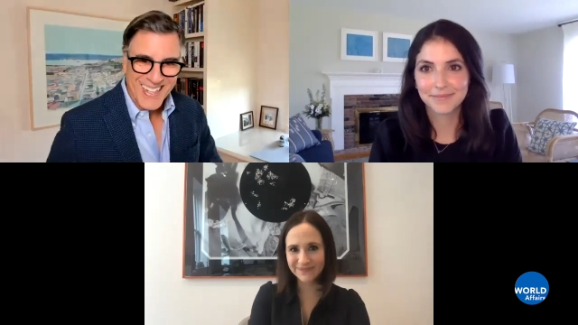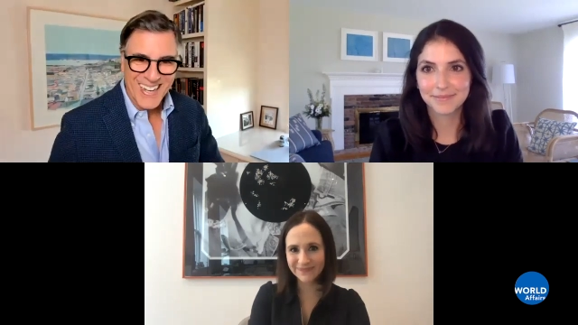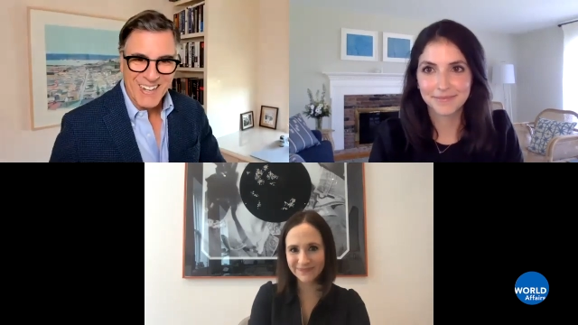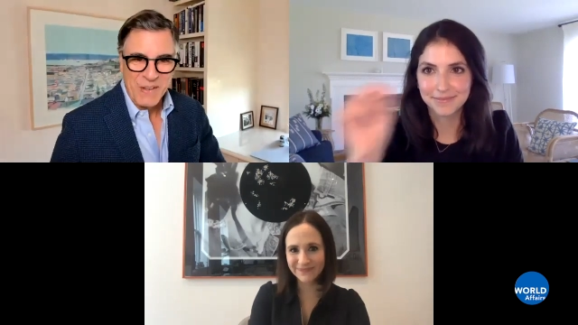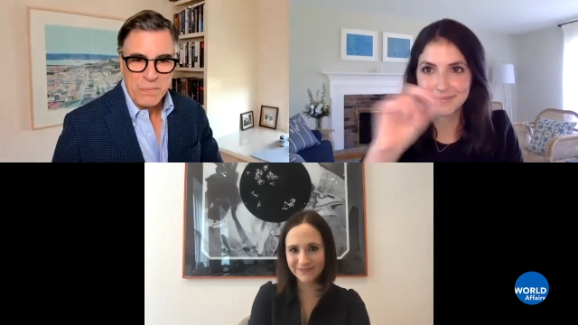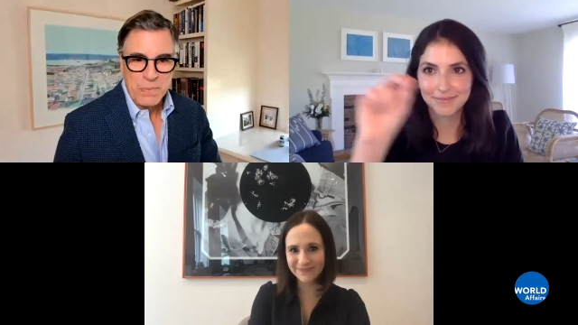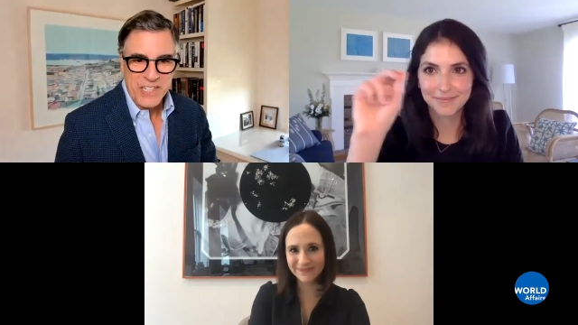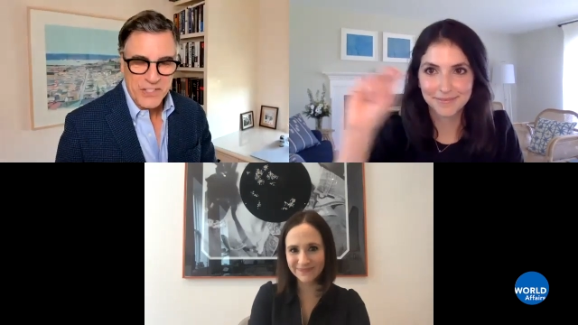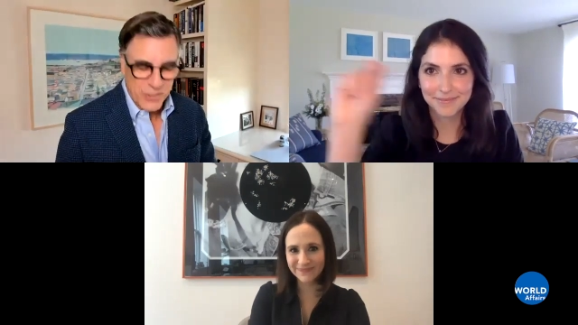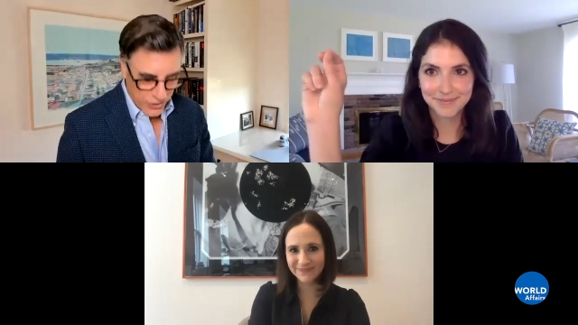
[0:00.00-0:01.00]
Speaker 1: Uh, but
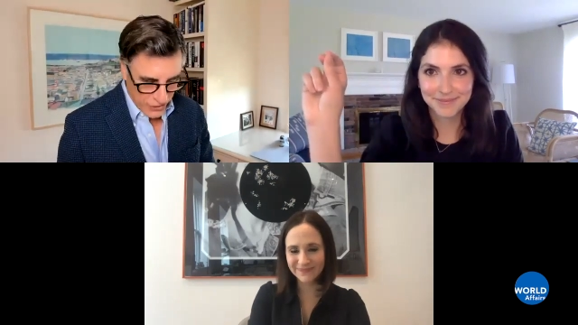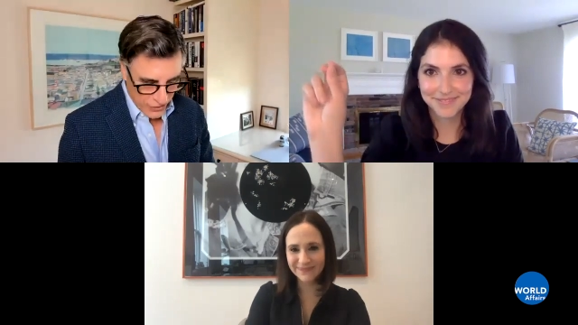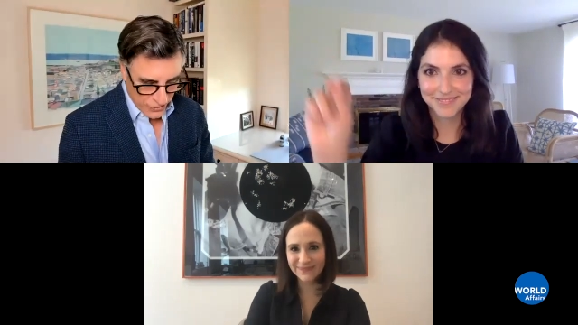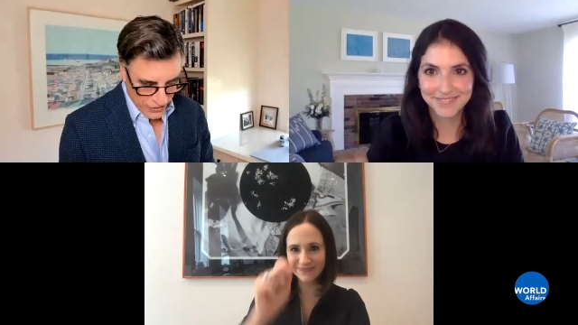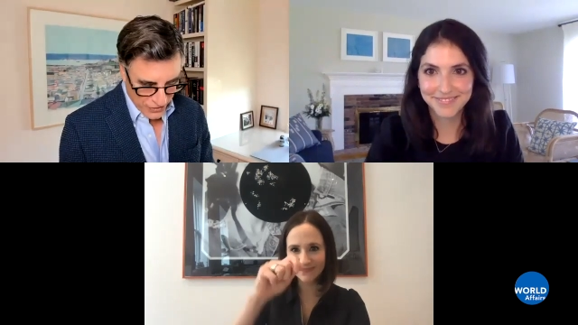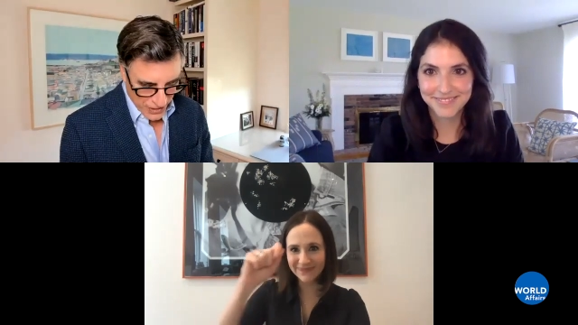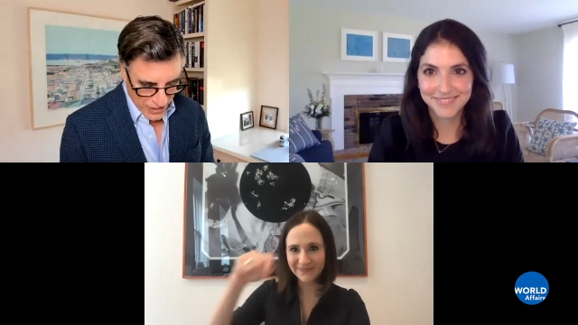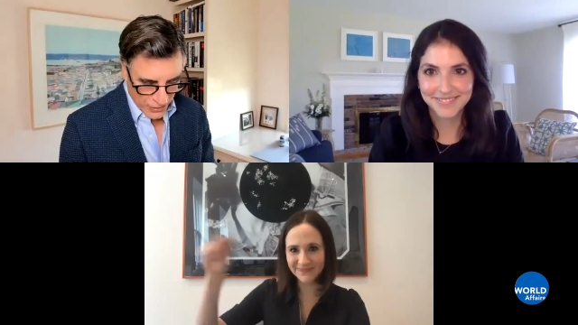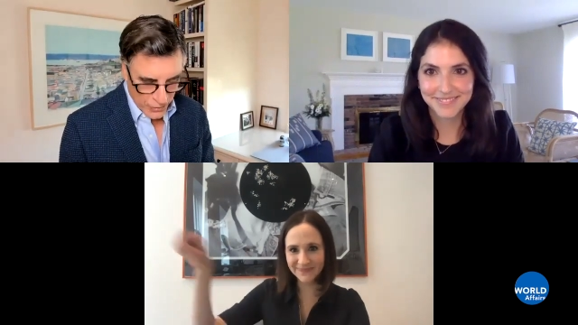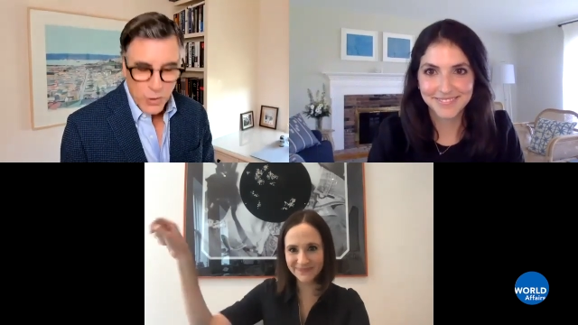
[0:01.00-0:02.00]
please go to your uh,
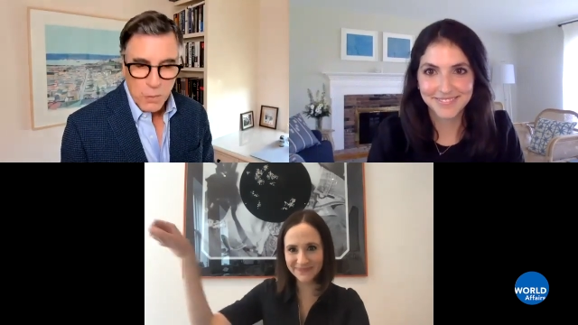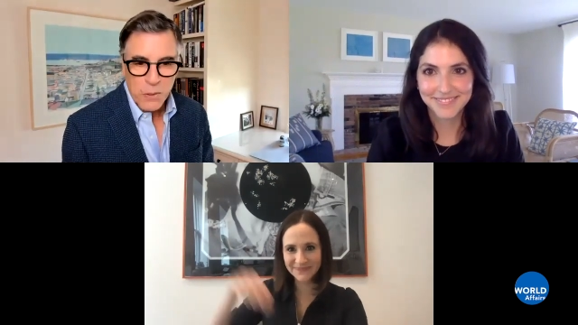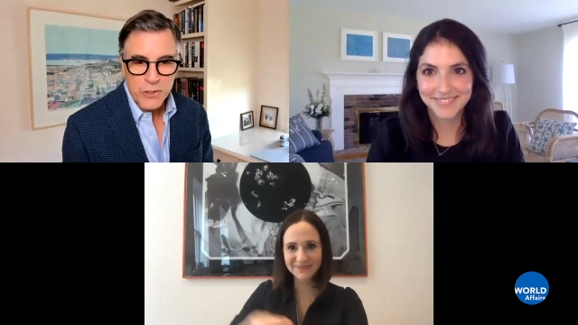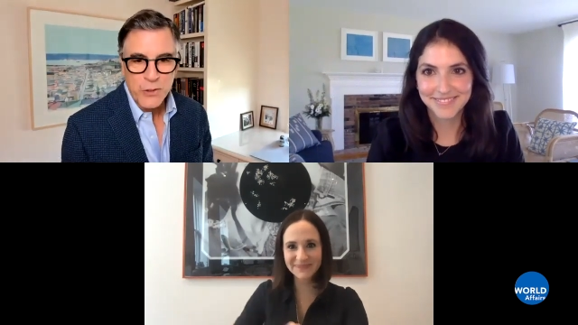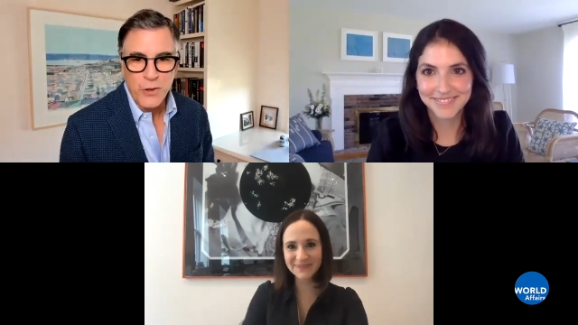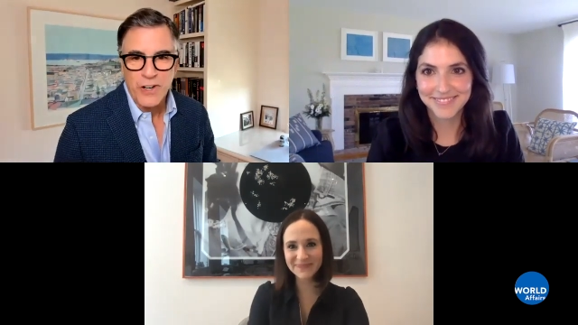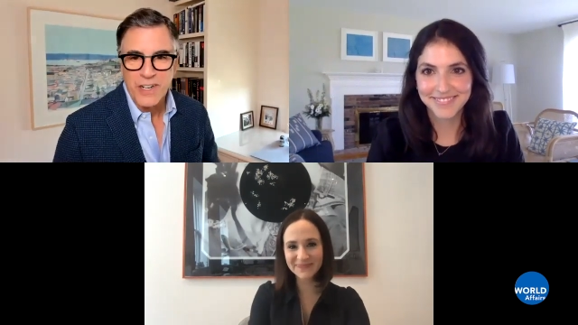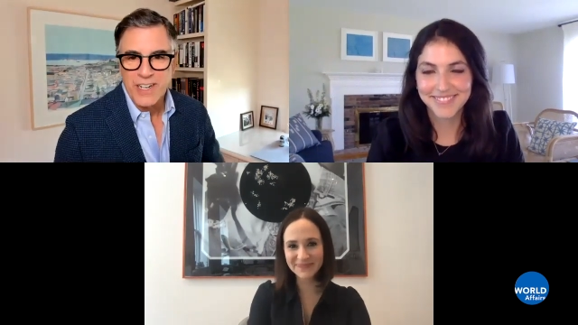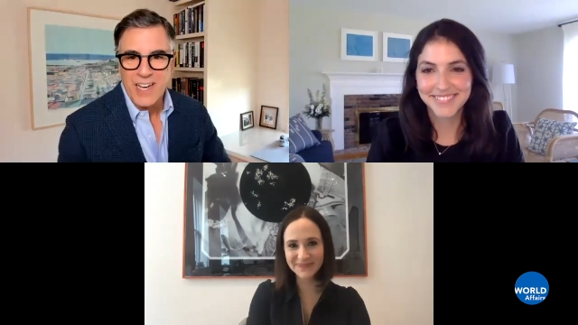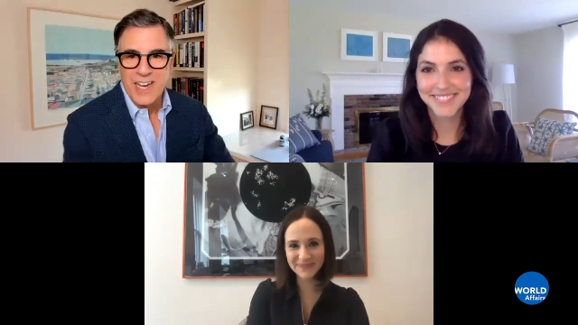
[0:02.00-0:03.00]
local
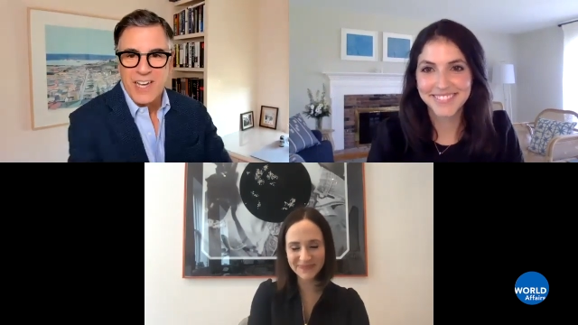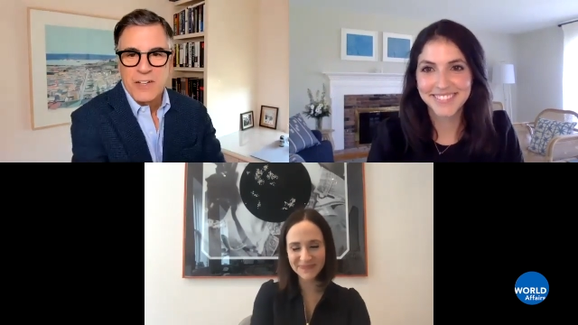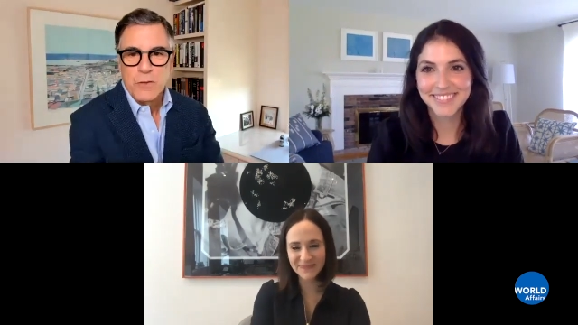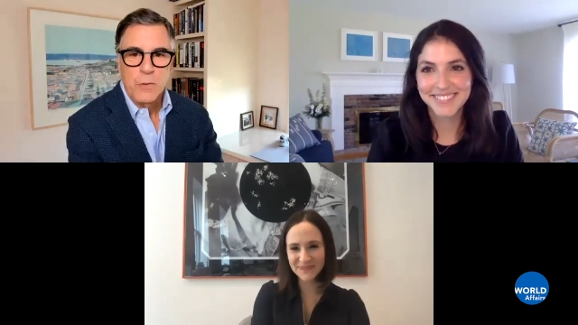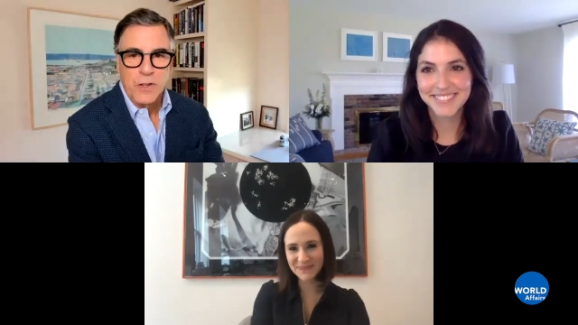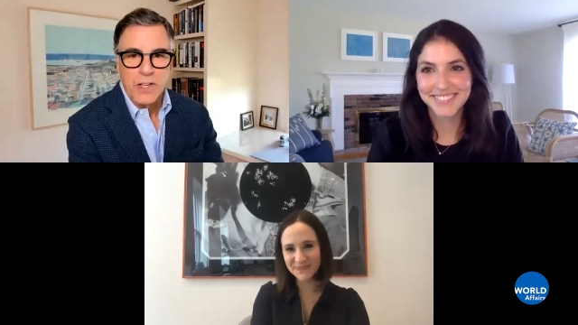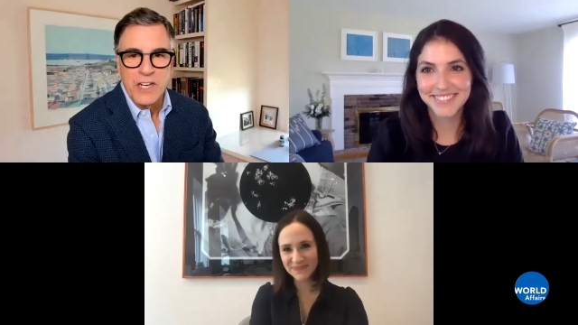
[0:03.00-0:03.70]
bookstore uh, in